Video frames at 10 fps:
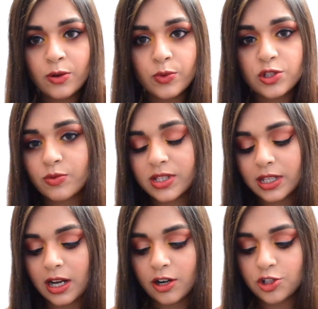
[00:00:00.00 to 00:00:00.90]
which was a
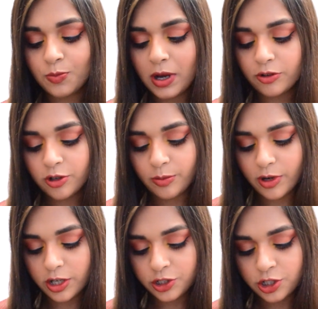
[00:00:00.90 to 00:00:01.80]
large powder
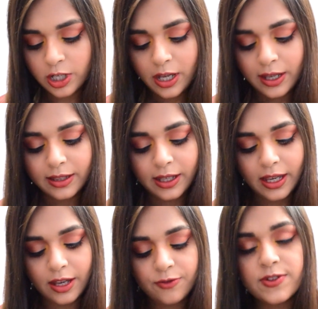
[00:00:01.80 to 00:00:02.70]
brush, the
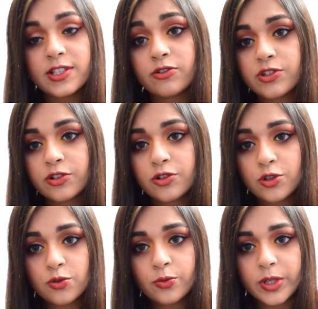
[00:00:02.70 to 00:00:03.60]

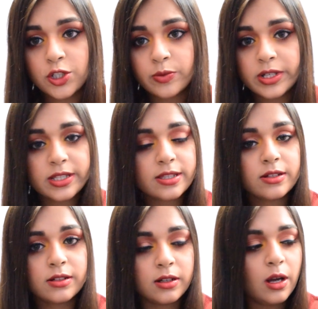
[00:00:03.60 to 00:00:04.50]
F002, which was
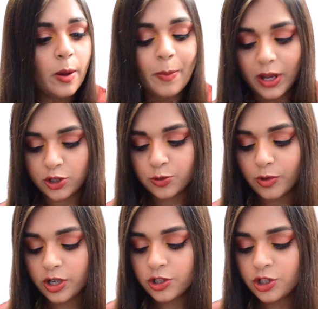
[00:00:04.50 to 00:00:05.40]
the blush
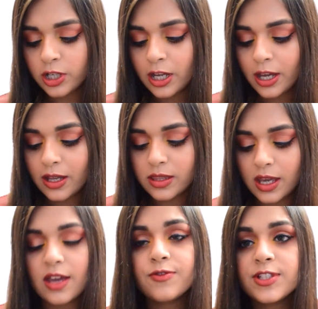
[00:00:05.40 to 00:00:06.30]
brush, the
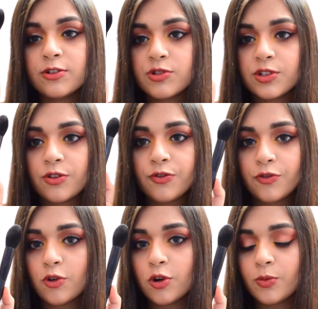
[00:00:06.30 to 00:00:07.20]

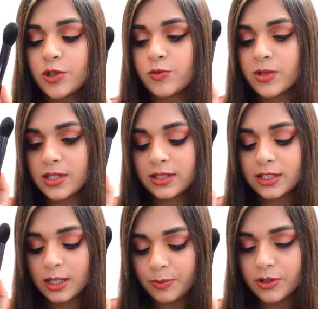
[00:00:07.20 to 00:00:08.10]
F004, which was a
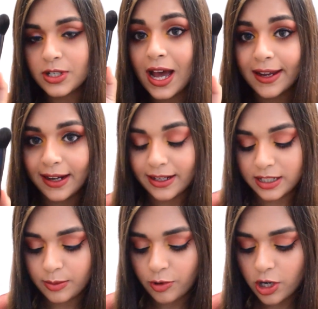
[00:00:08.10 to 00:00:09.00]
tapered
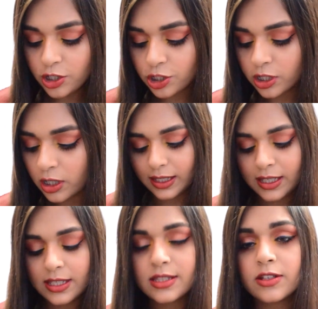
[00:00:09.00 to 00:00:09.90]
highlighting brush,
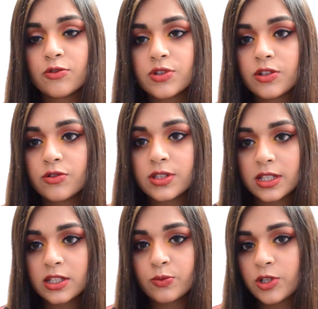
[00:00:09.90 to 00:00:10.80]

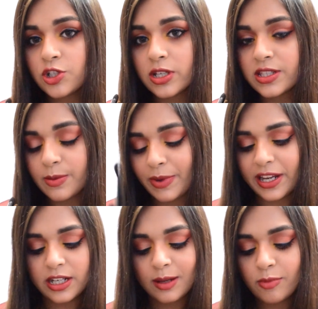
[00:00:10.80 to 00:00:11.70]
E006, which is the
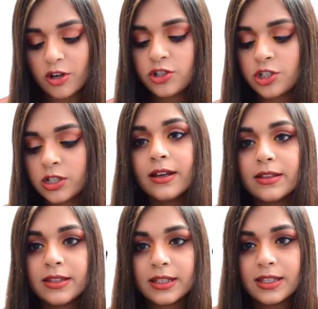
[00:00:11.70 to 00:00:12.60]
blending brush,
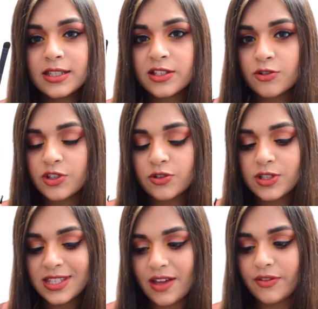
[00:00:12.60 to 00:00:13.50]
the
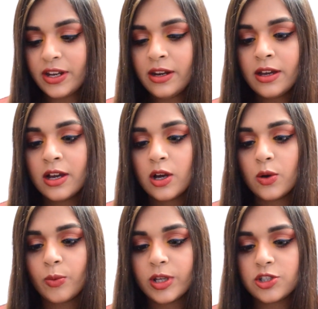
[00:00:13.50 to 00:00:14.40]
E007,
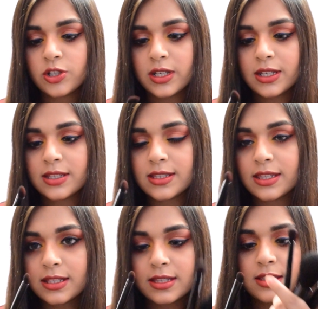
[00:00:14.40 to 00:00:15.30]
which is
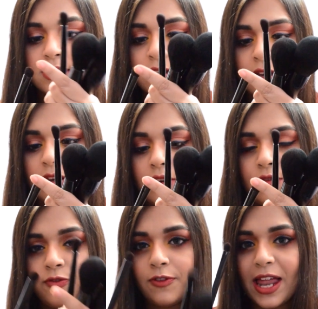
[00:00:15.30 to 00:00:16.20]
this
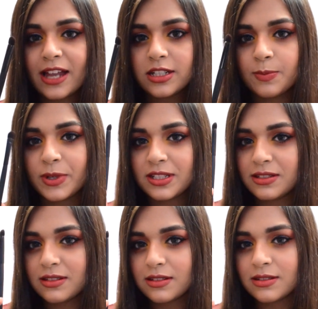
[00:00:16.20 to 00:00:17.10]
flat
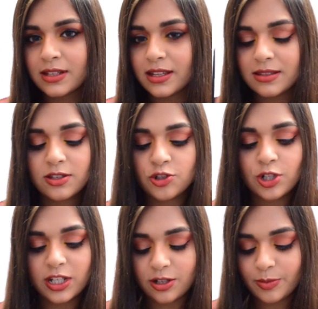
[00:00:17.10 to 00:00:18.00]
but dense
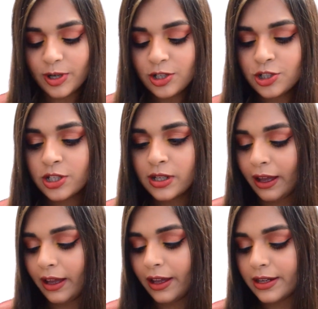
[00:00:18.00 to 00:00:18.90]
shader brush,
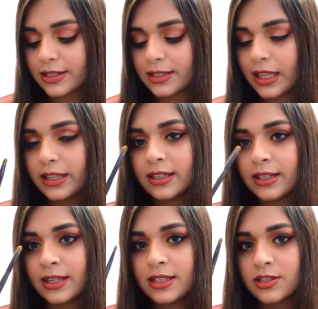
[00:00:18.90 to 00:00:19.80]
and then the
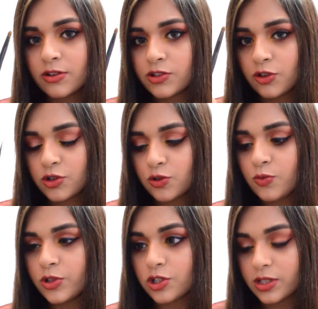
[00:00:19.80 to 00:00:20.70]
E002,
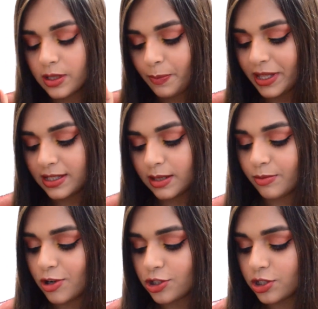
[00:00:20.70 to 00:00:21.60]
which is the pencil brush.